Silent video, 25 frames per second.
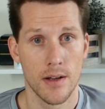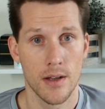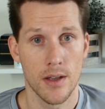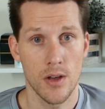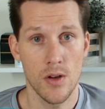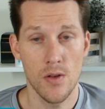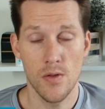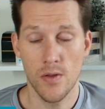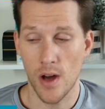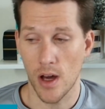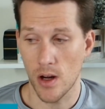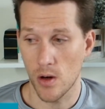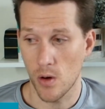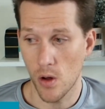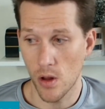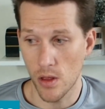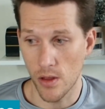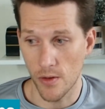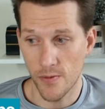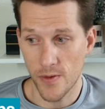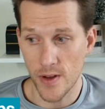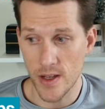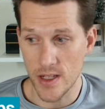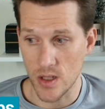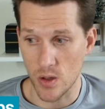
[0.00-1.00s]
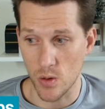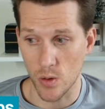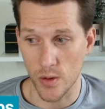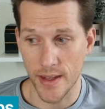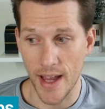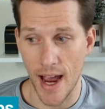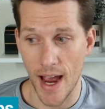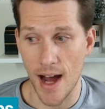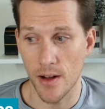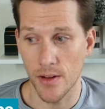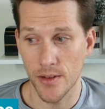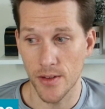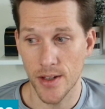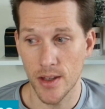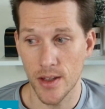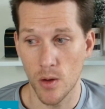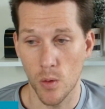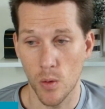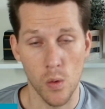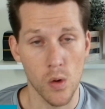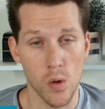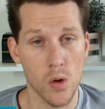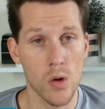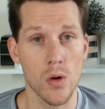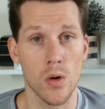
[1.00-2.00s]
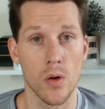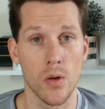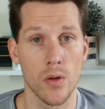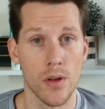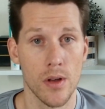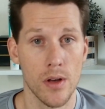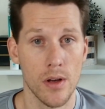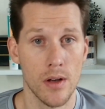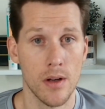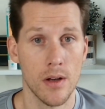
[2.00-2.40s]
You've got all the physical talent in the world.